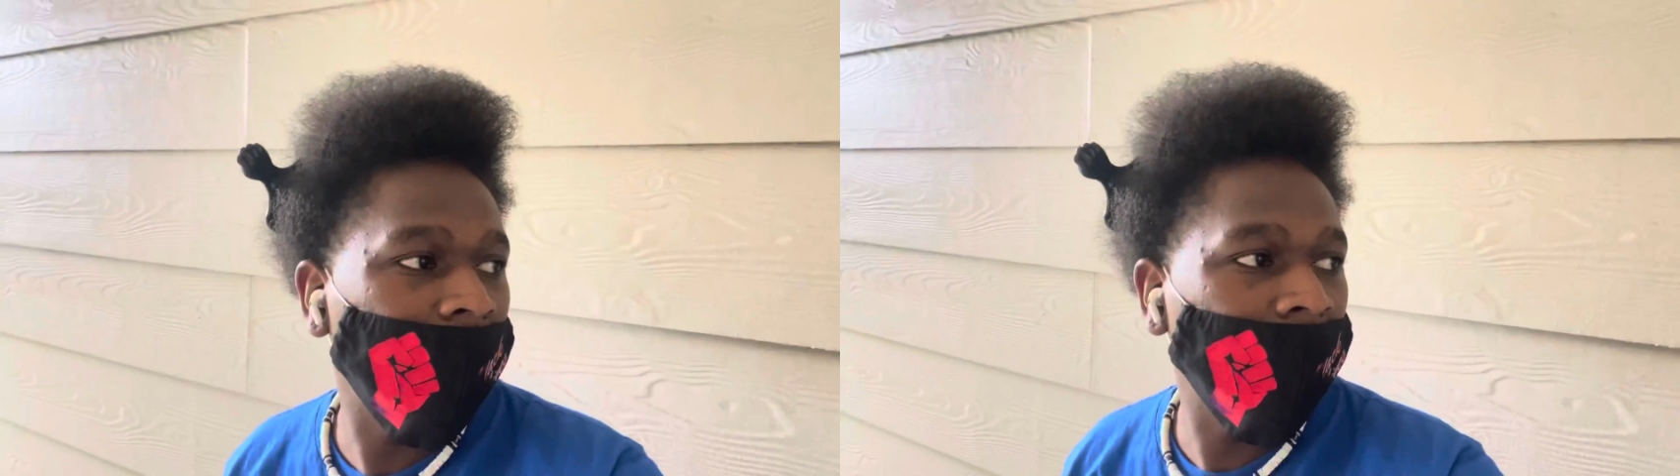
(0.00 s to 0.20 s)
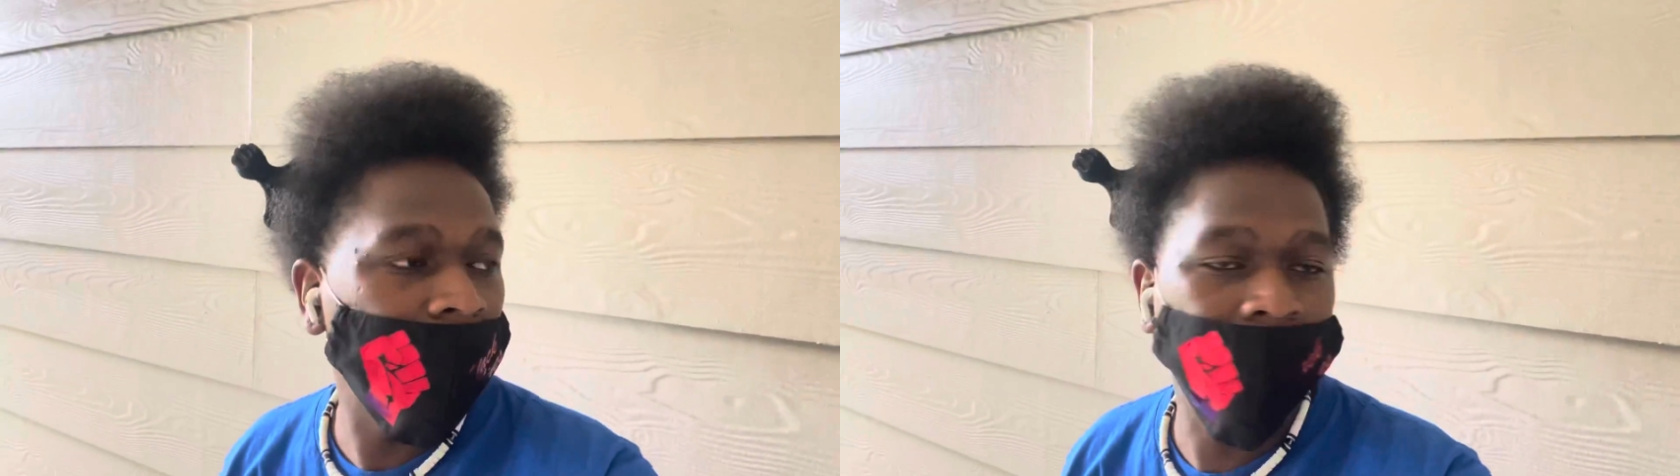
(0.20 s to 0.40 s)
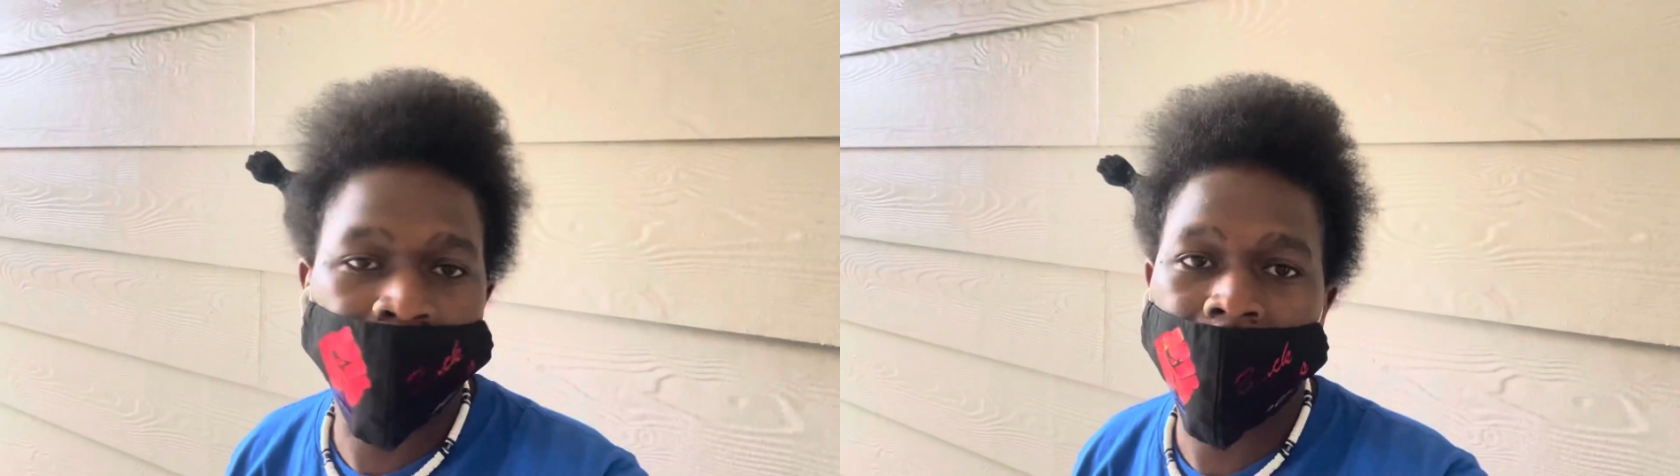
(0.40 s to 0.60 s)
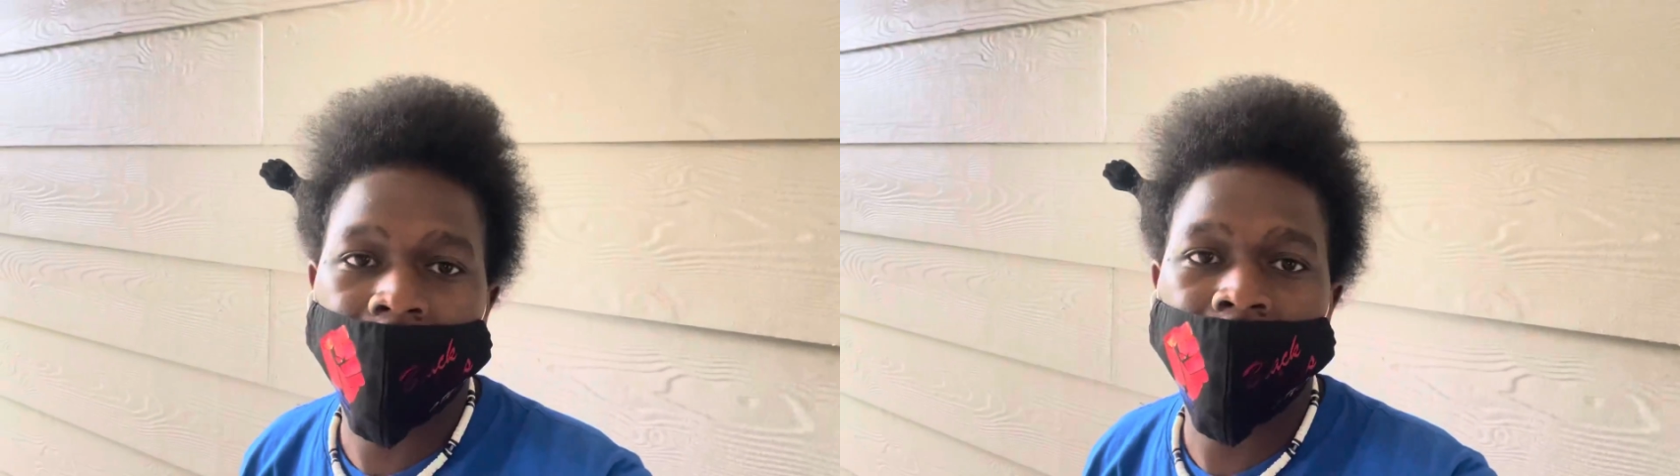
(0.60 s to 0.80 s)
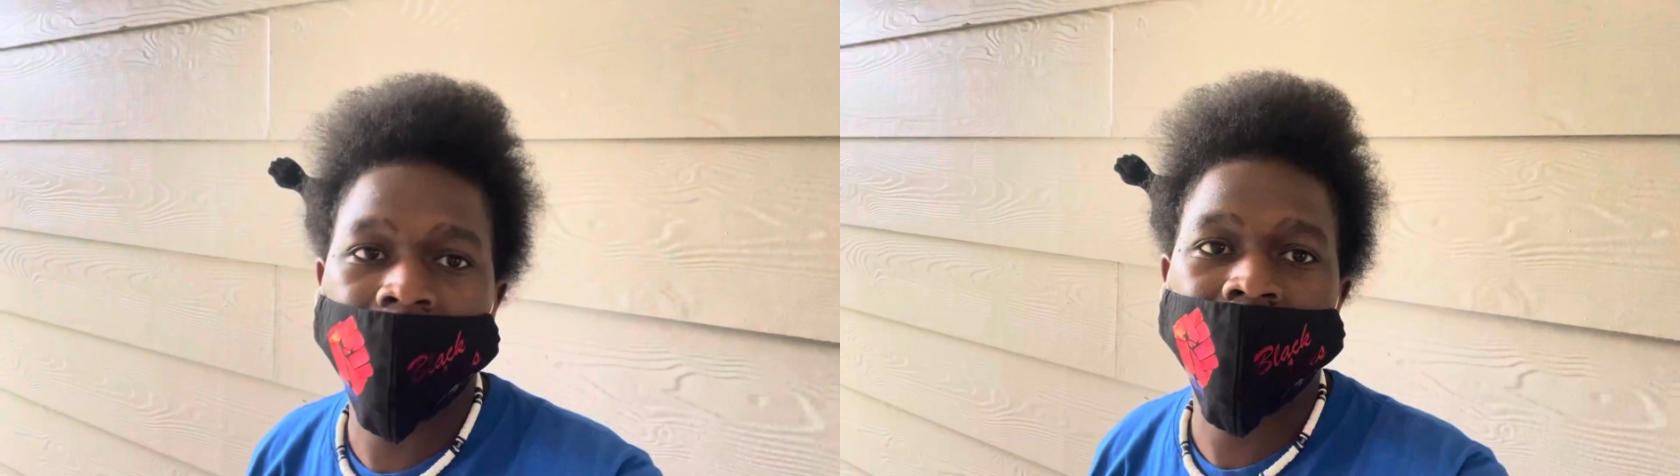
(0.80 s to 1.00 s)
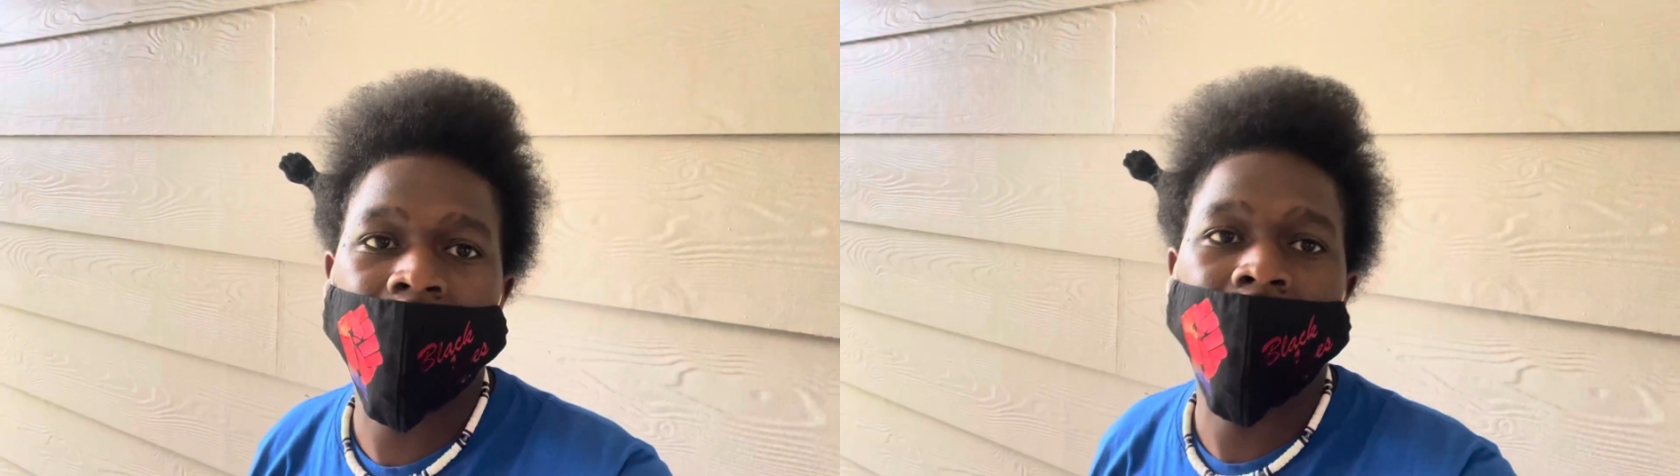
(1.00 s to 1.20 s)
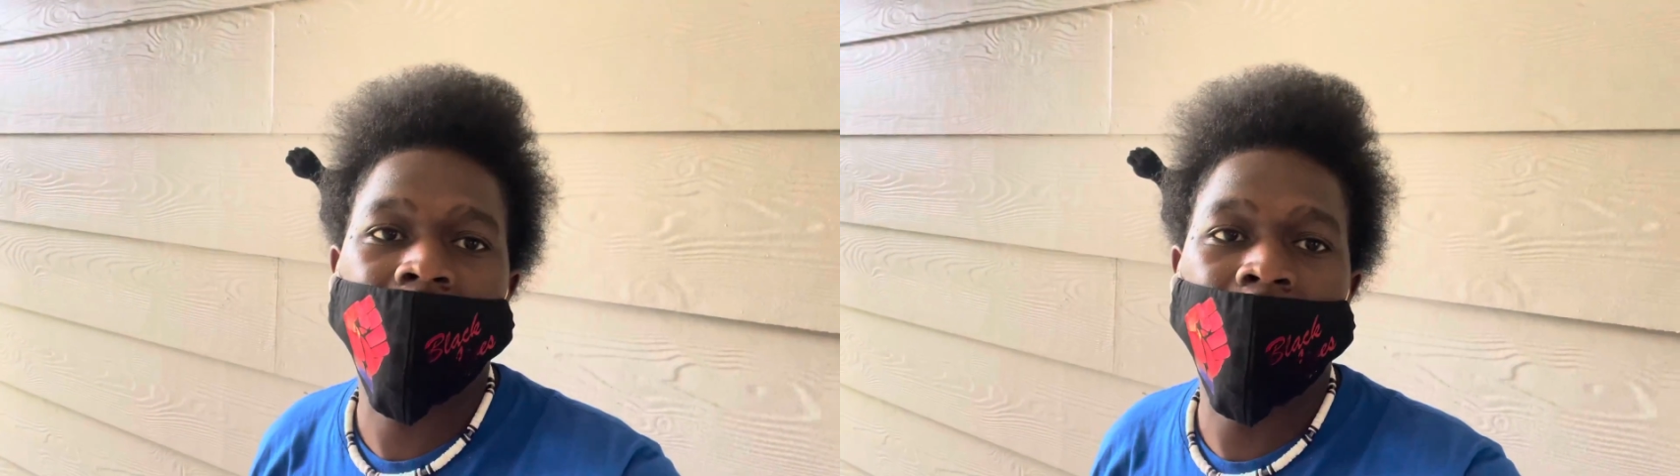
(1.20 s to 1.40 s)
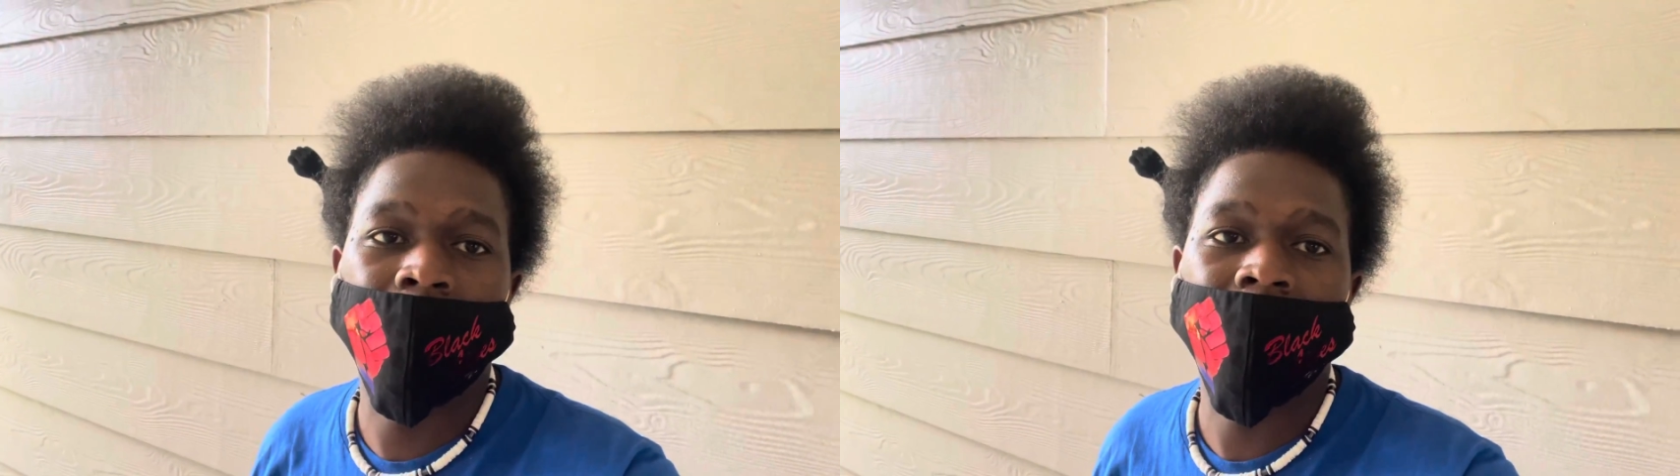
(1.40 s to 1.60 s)
I know it's been a long
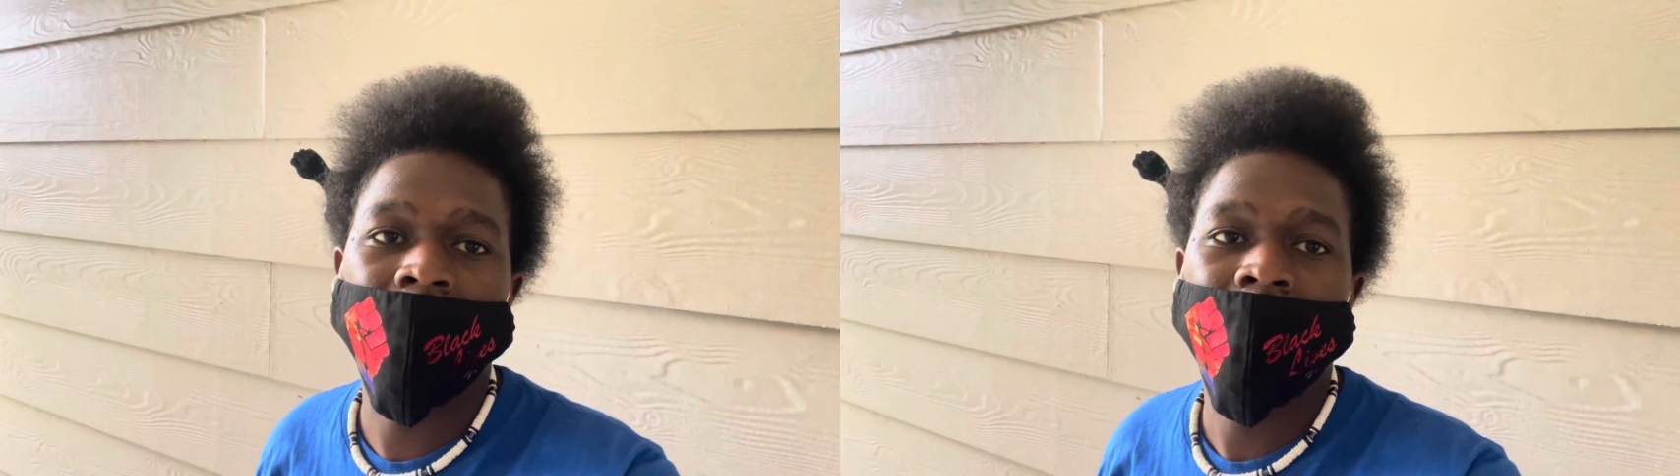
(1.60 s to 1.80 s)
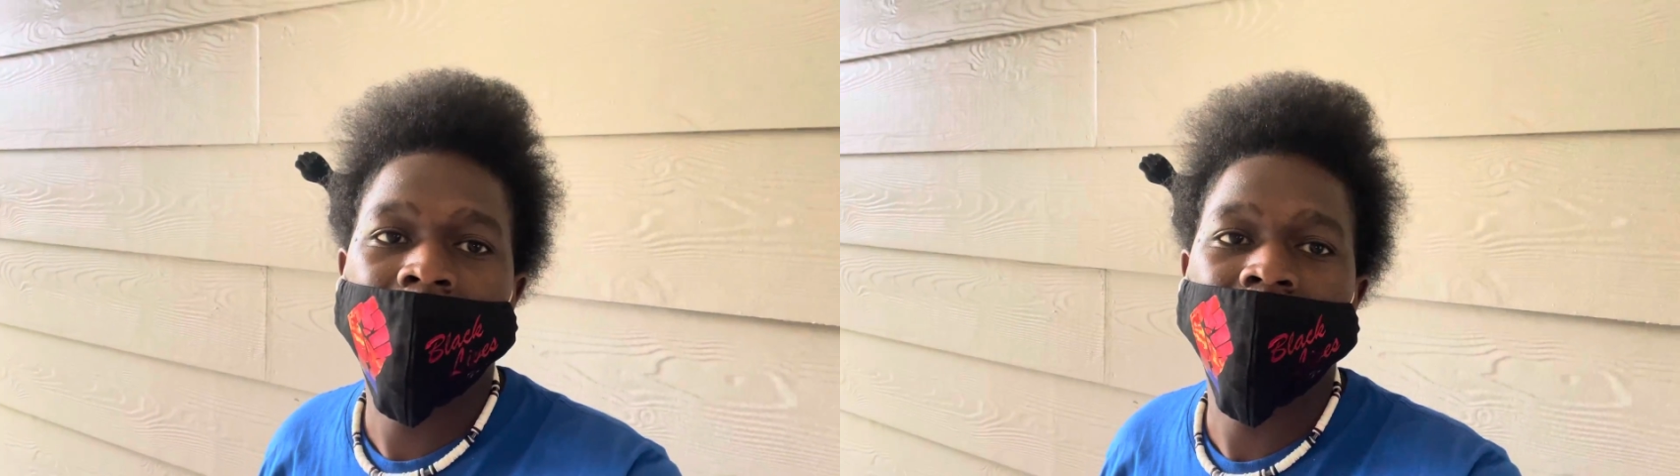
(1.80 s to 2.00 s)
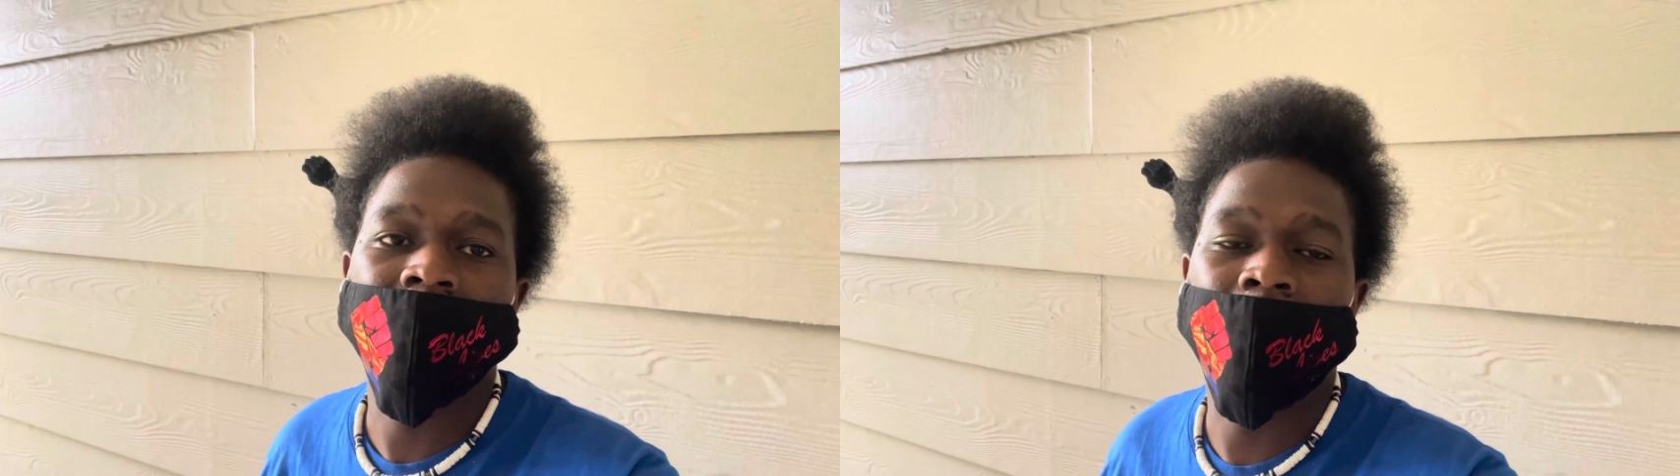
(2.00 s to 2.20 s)
time coming,